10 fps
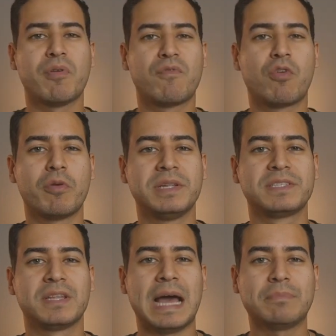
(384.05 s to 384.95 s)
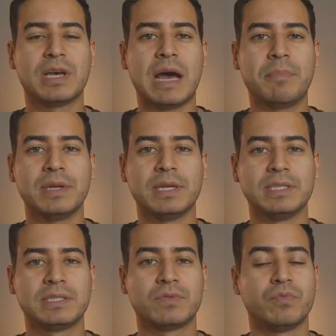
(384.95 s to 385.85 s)
performance, the laptop
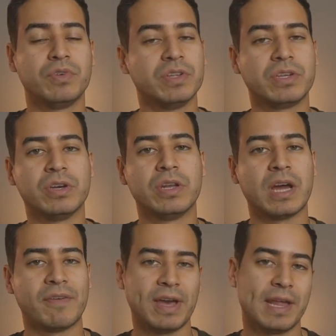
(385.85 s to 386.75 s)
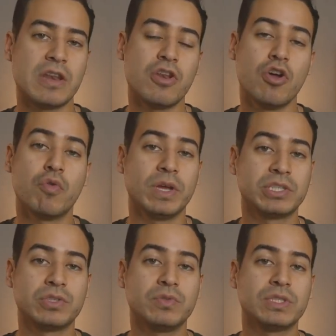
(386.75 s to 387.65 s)
is really good. I've had no
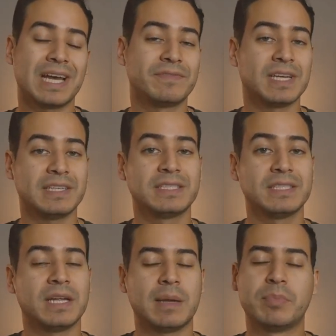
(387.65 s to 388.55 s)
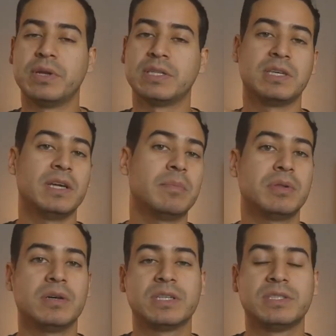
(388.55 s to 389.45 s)
issues. I tested it. I put a ton of
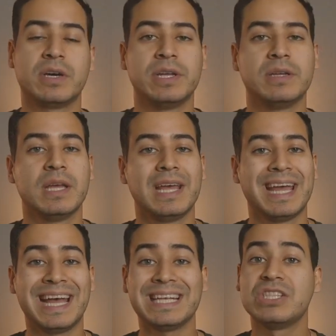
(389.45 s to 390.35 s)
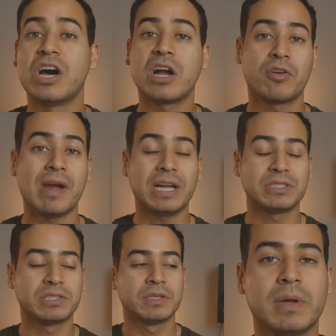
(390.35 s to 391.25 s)
plugins on it. It has not
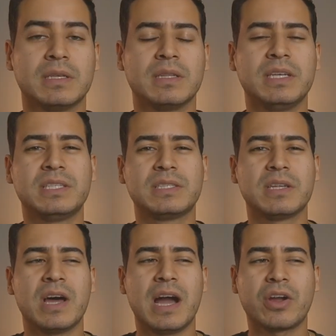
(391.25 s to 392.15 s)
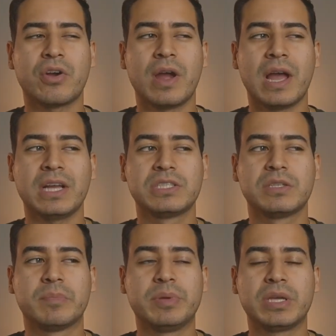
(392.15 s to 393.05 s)
crashed, at least not
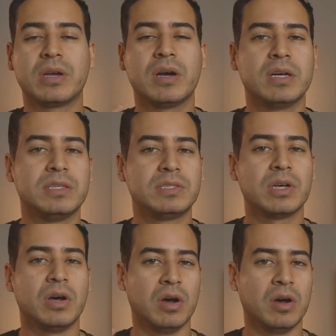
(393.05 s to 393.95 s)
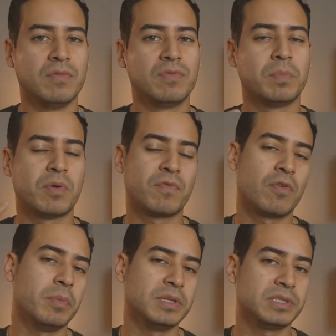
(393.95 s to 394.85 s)
crashed because of
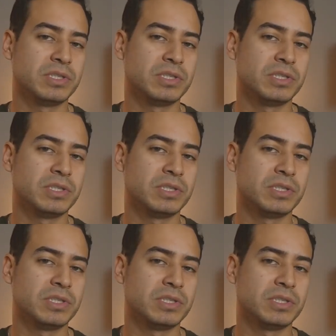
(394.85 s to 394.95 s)
performance